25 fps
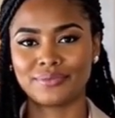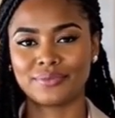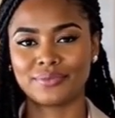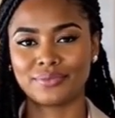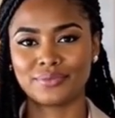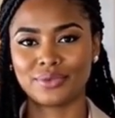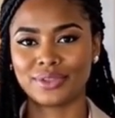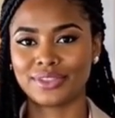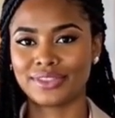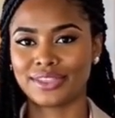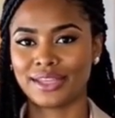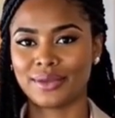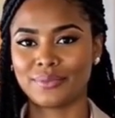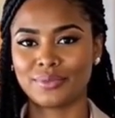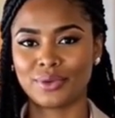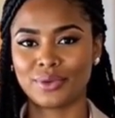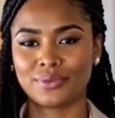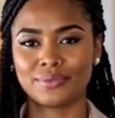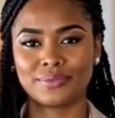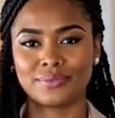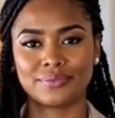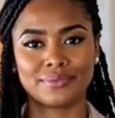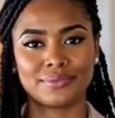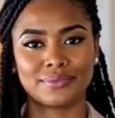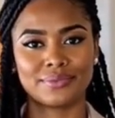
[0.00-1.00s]
For example,
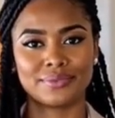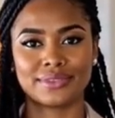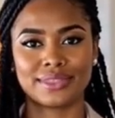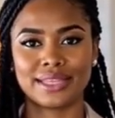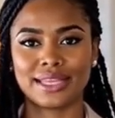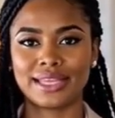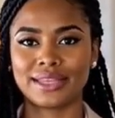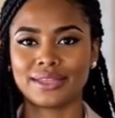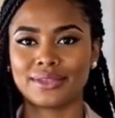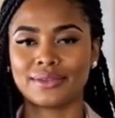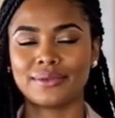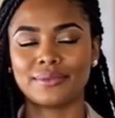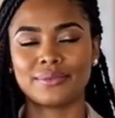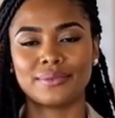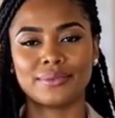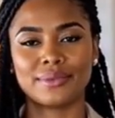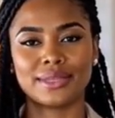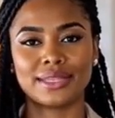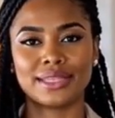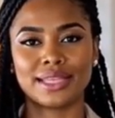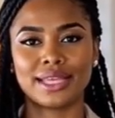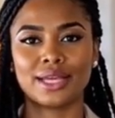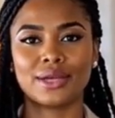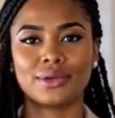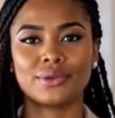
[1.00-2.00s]
date,
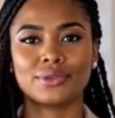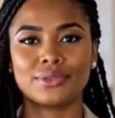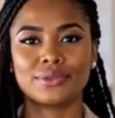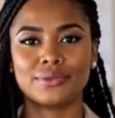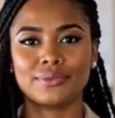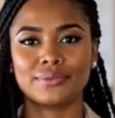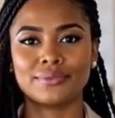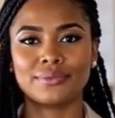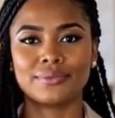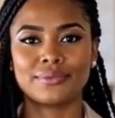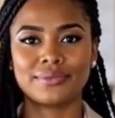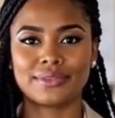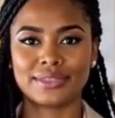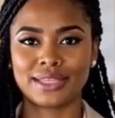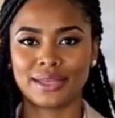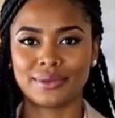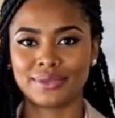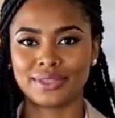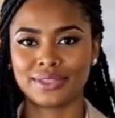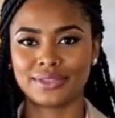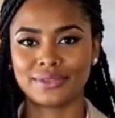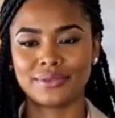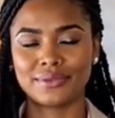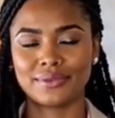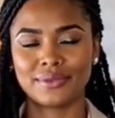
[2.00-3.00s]
account,
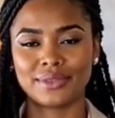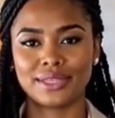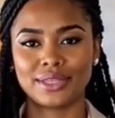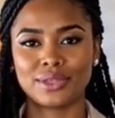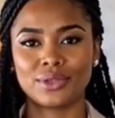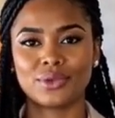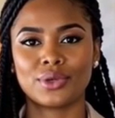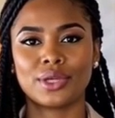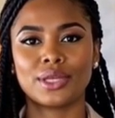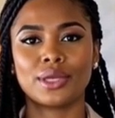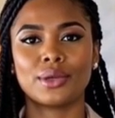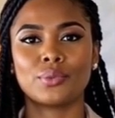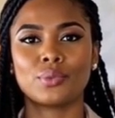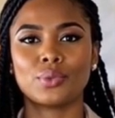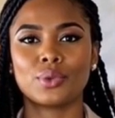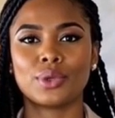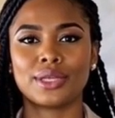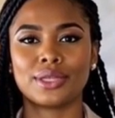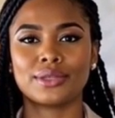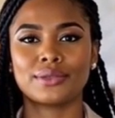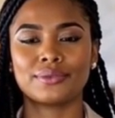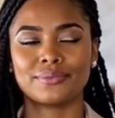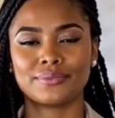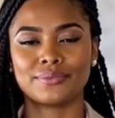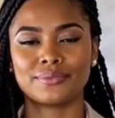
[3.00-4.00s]
debit, and credit 1.